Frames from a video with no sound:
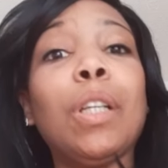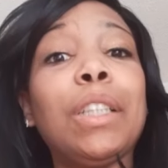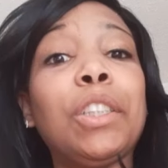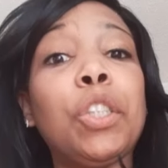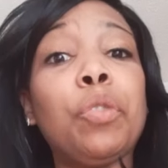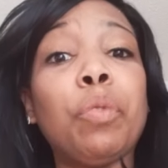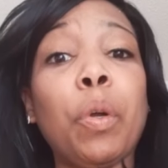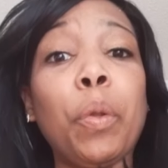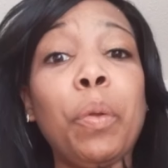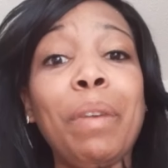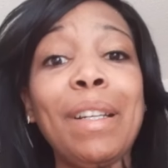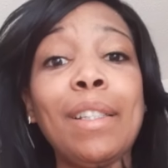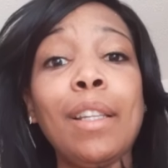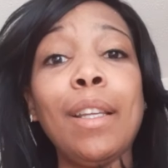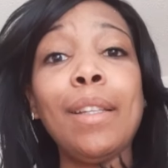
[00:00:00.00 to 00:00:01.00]
let's just roll the
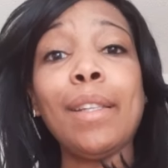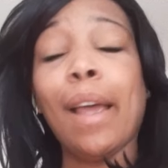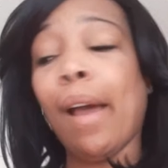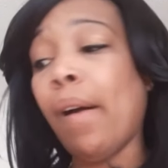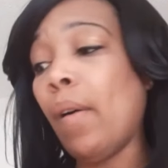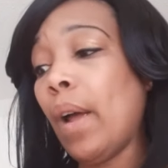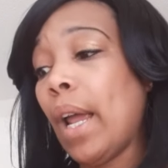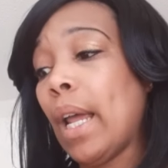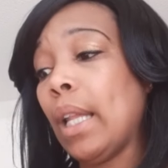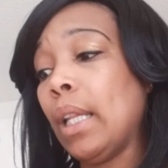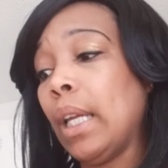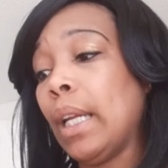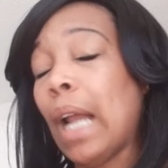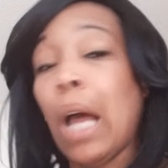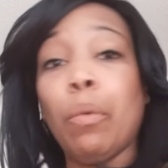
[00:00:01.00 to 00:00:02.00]
rest of these out, and
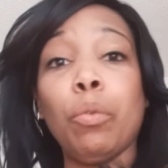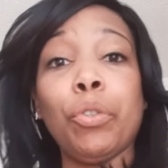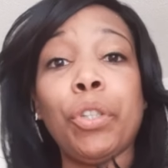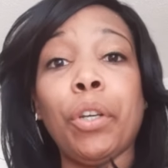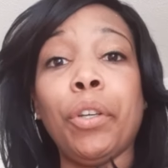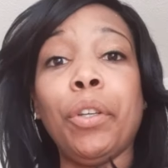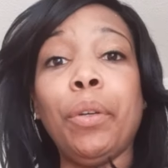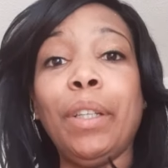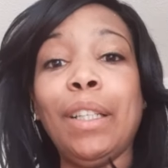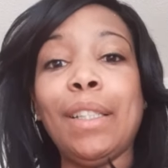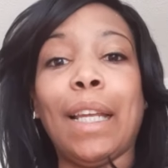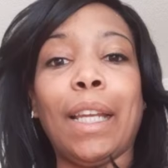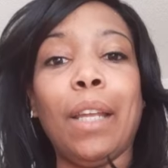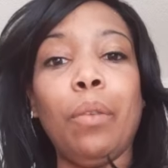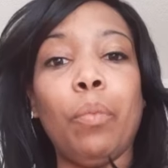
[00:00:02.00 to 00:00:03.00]
then I will show you in a
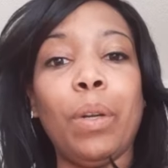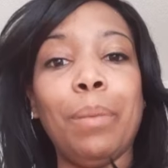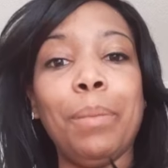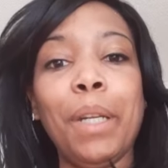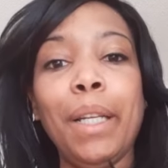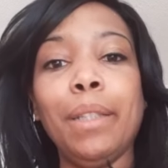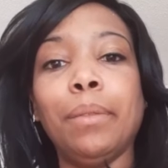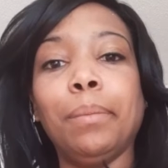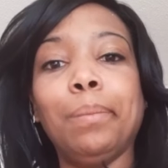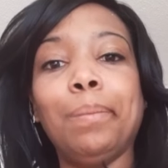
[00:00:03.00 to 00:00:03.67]
second when I'm done.